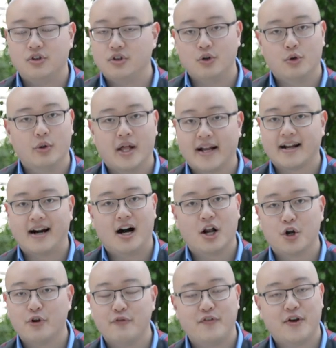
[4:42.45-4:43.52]
do like
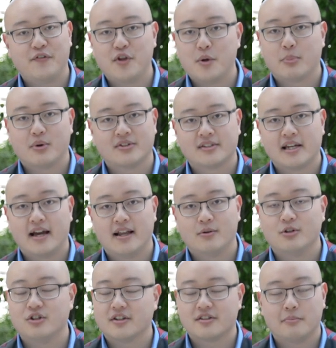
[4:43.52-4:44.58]

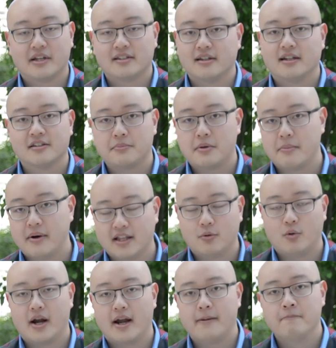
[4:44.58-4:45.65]
150%, which doesn't make sense to me, by
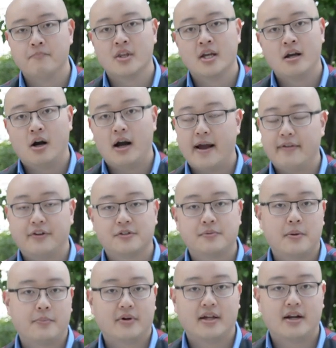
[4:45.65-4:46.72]
the way. And there's
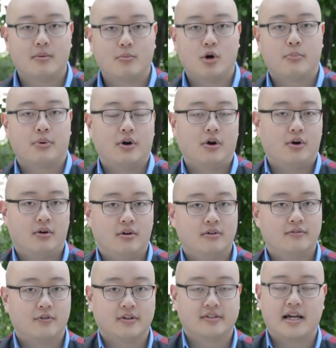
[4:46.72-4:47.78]
people that are more pearl.
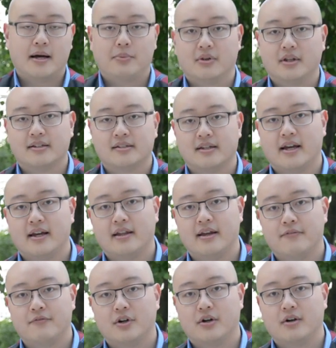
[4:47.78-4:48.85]
For example, let's say
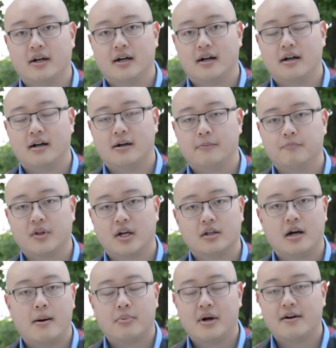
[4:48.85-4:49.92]
if they're a
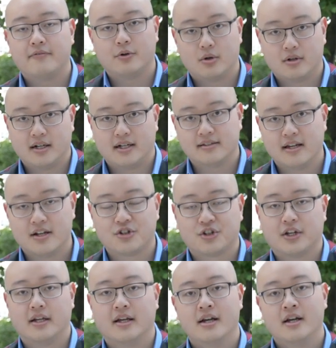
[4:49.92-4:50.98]
nonprofit
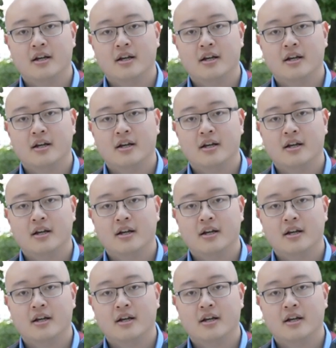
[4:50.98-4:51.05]
organization,